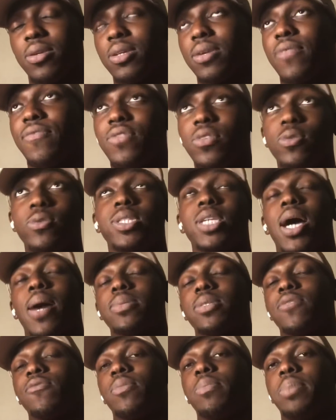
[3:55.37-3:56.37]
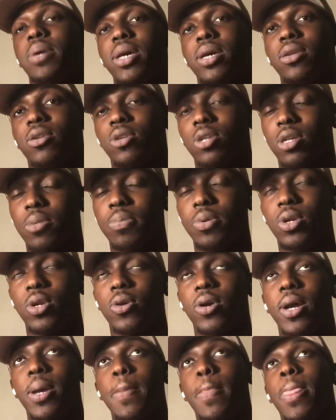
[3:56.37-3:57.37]
few taps of a button on the computer,
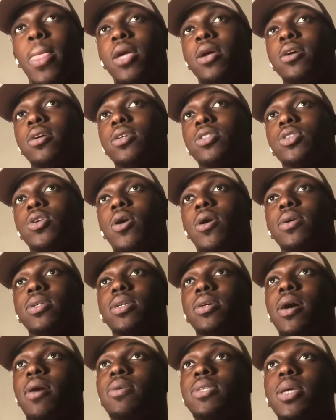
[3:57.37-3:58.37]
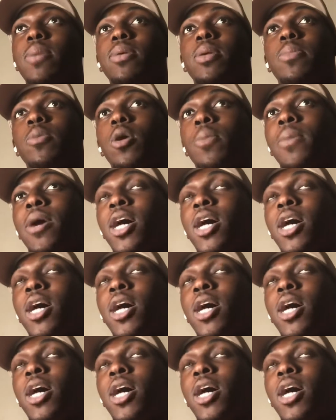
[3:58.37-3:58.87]
right? So I was able to build my